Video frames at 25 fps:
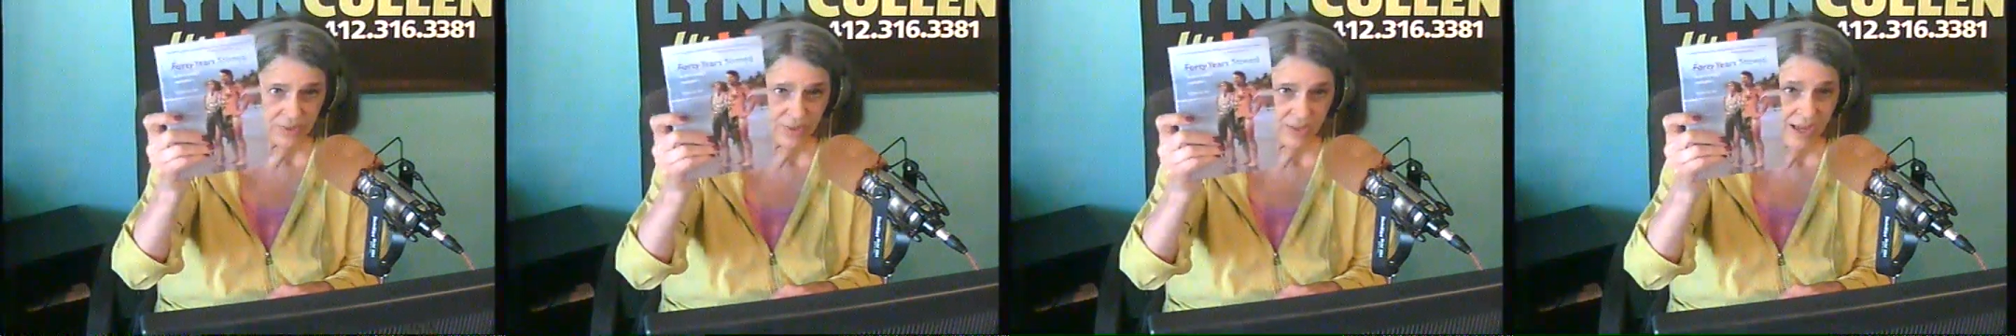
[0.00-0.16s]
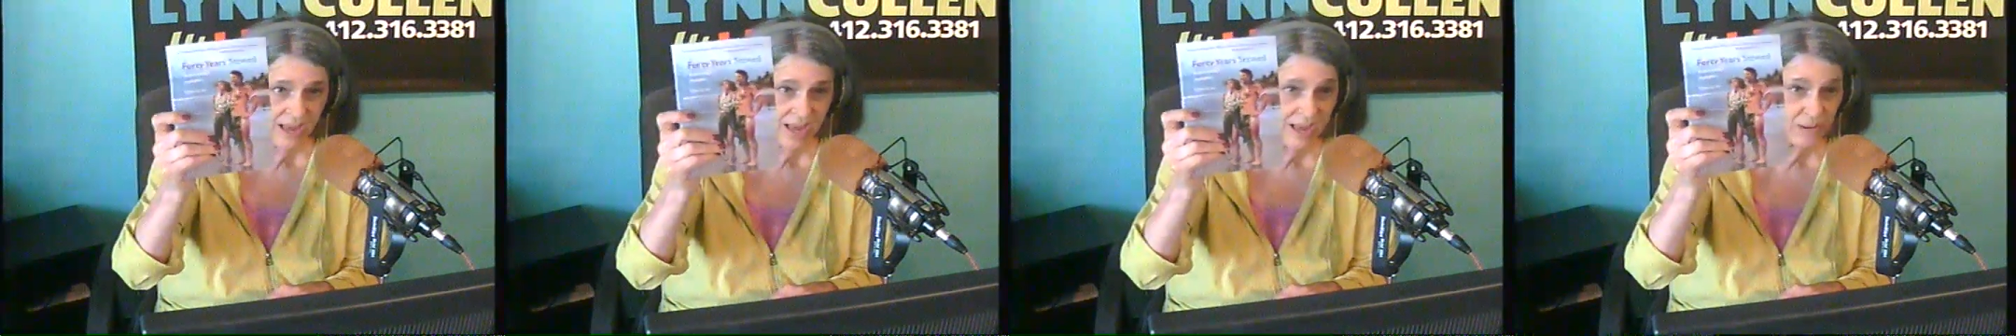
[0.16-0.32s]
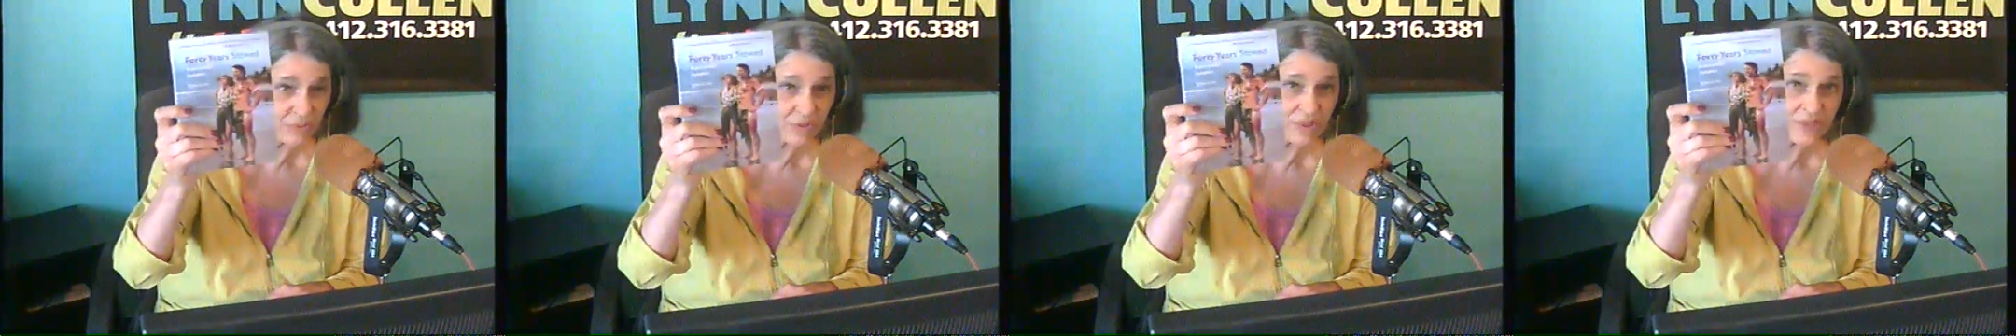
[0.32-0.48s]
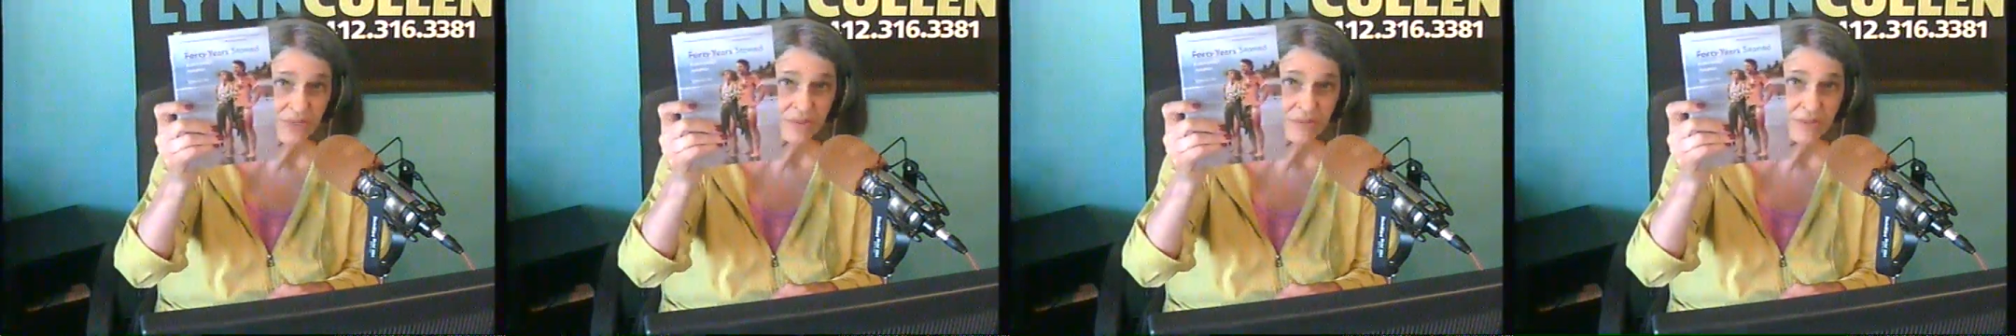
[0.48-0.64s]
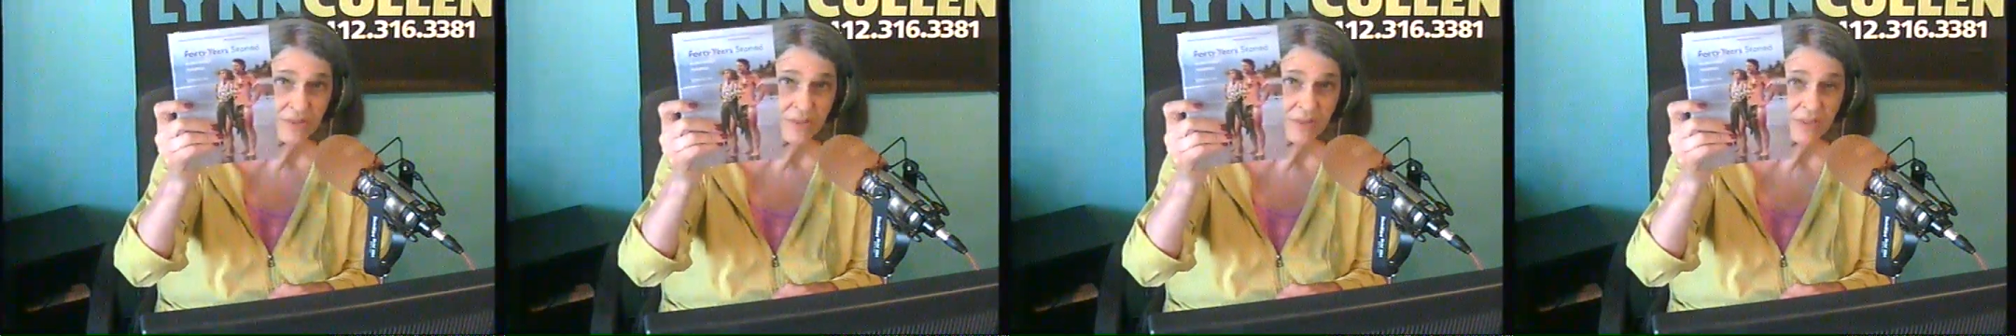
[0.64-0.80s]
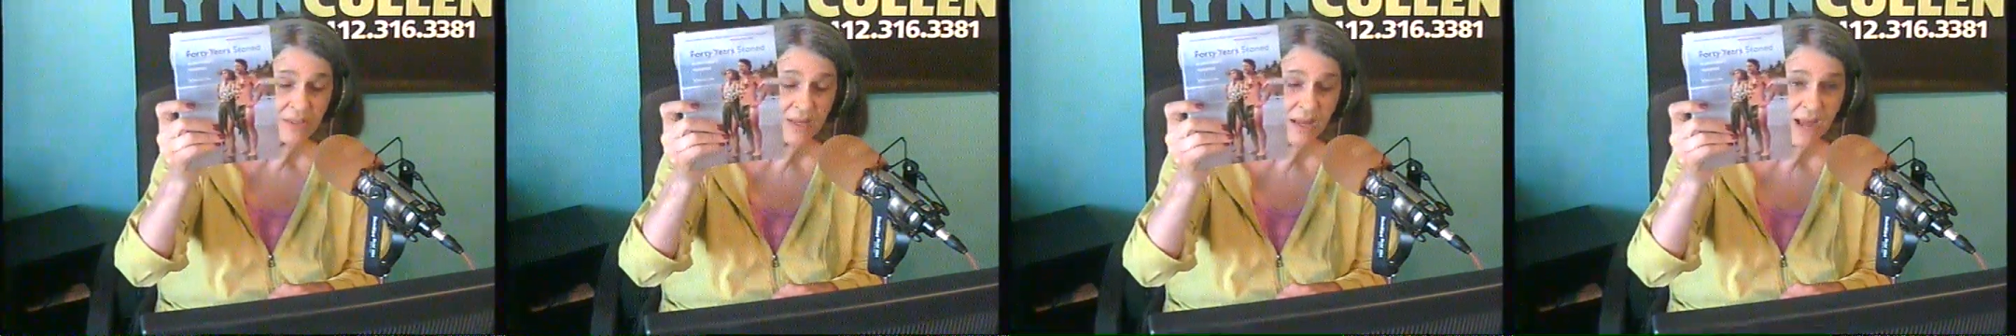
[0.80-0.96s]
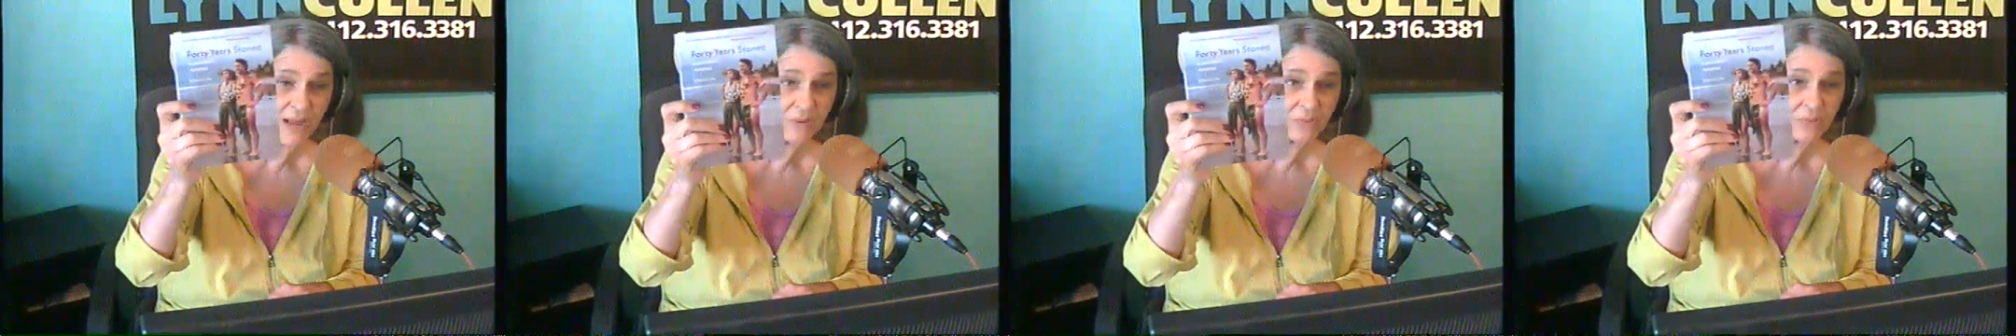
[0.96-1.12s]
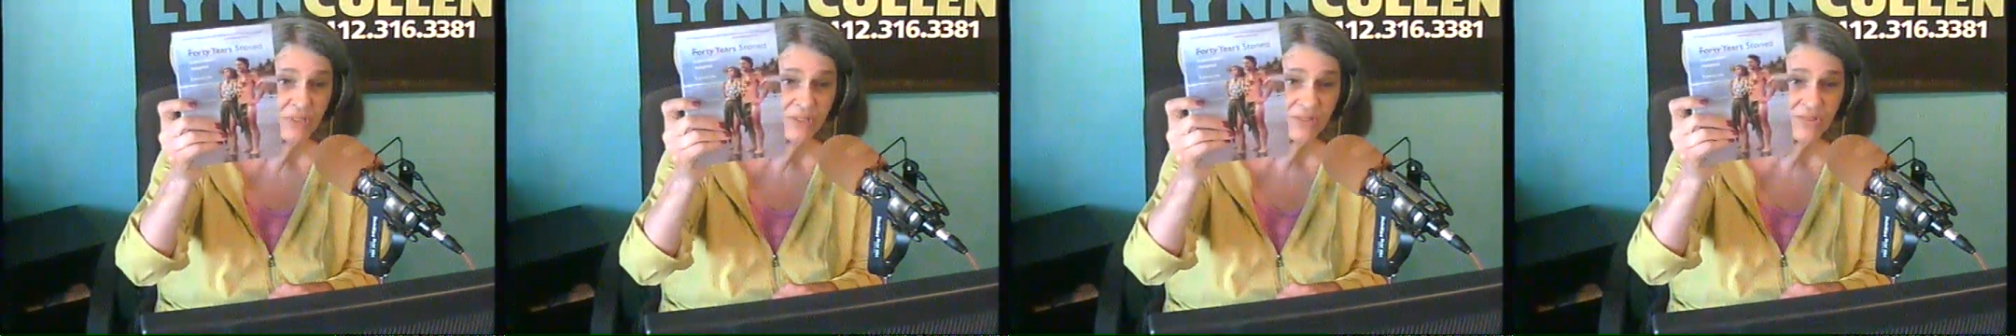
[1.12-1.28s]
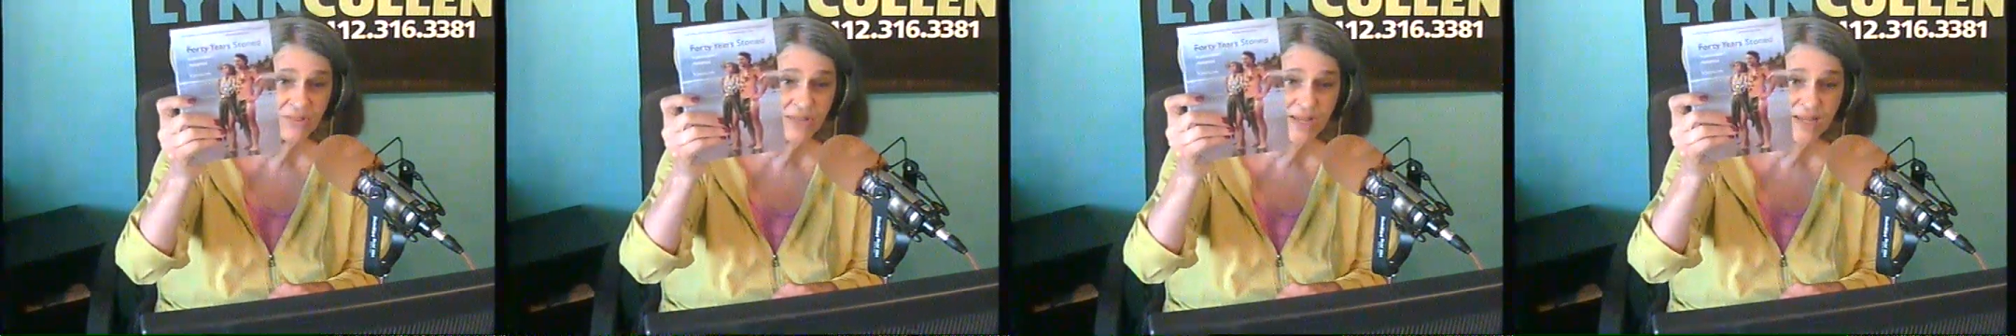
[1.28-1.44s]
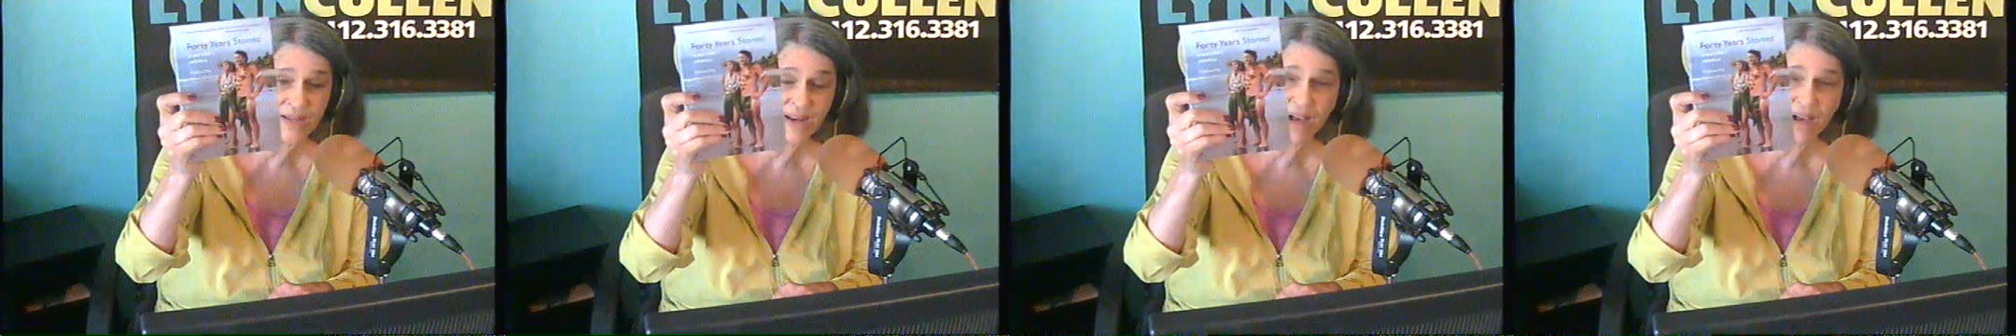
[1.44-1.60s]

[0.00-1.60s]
I would have said